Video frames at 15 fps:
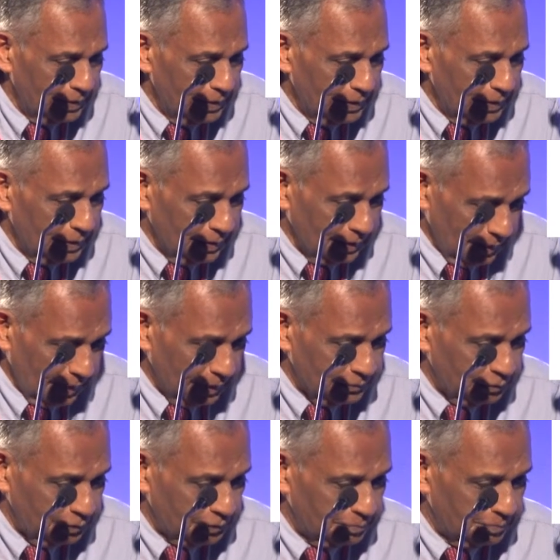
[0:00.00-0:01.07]

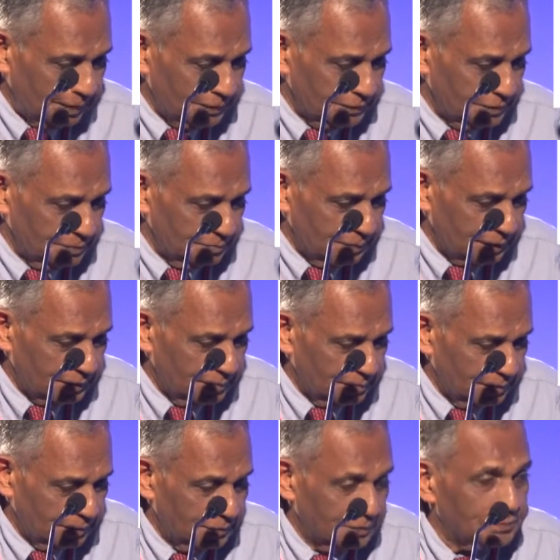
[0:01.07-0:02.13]
as was mentioned by the
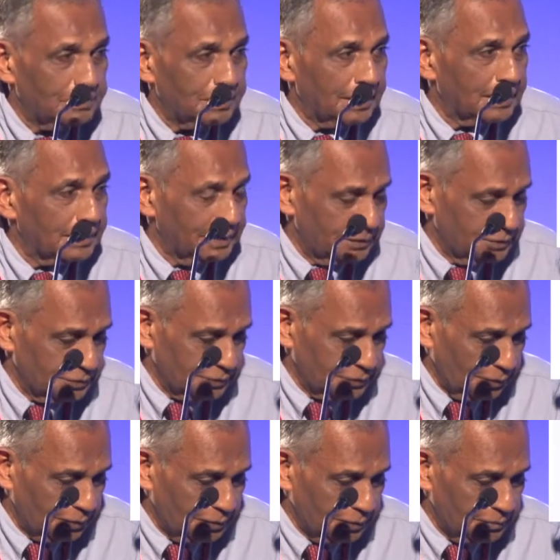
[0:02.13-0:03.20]
previous speaker, in
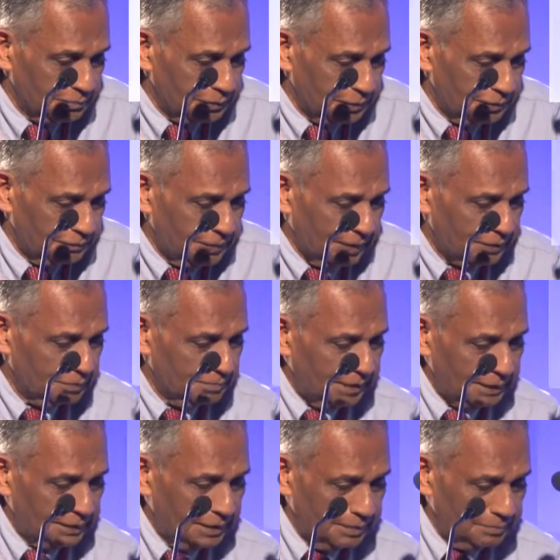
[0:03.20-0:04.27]
Stockholm. So if we are to
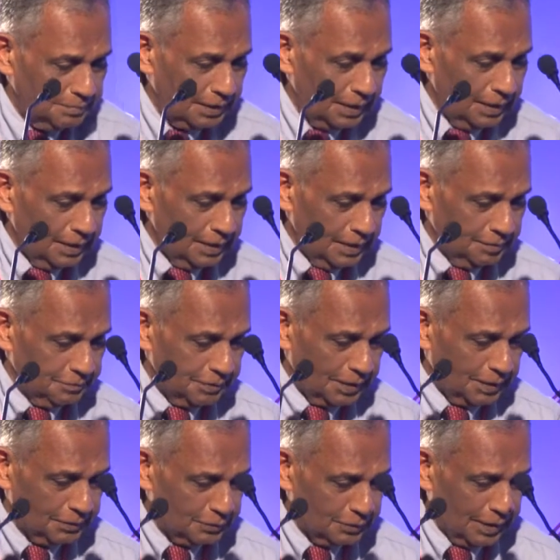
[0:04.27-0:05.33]
beat them, we
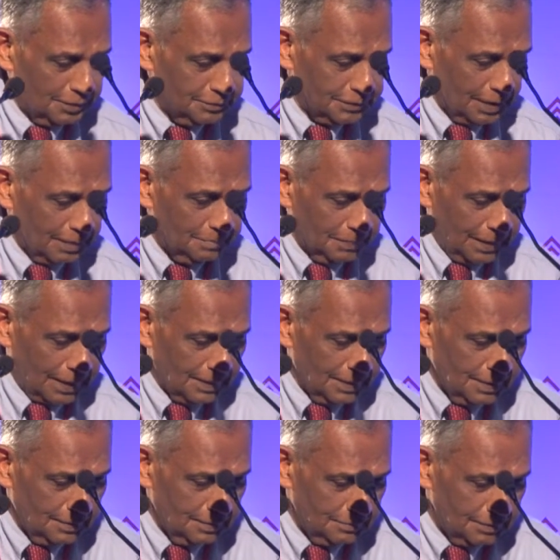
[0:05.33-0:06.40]
have to have some
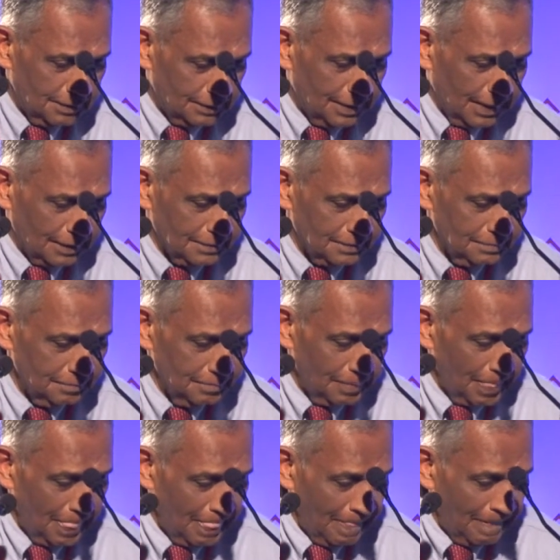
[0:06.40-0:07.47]
parallel with that.
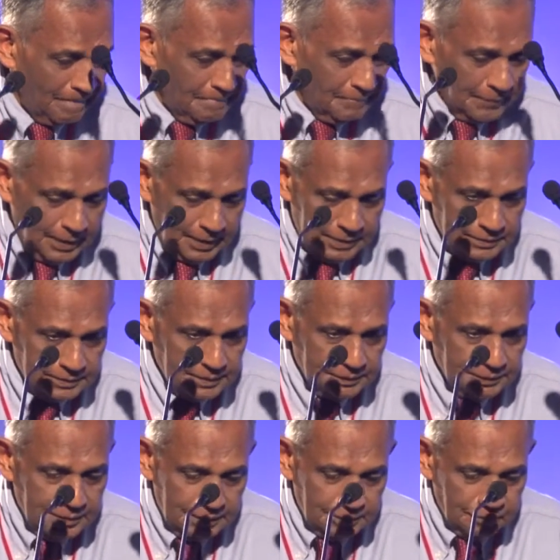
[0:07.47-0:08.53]
The
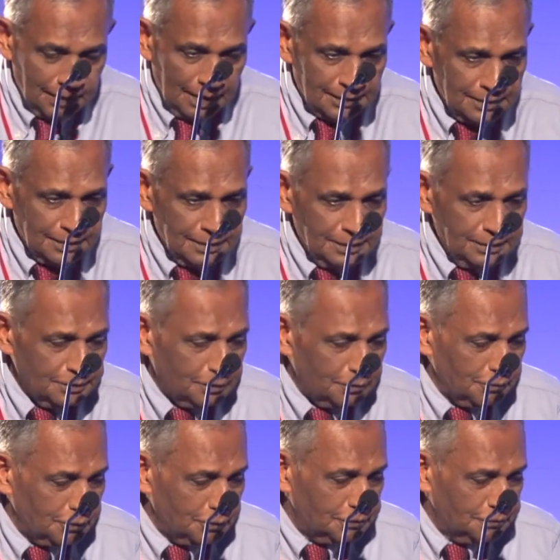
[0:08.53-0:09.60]
third one is,
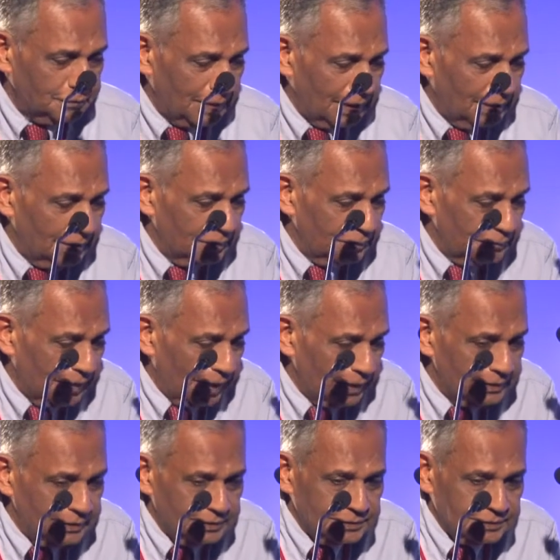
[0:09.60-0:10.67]
of course, where
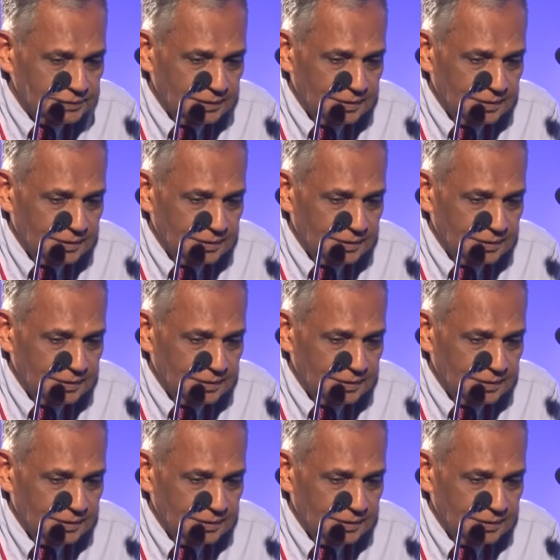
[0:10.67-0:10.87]
these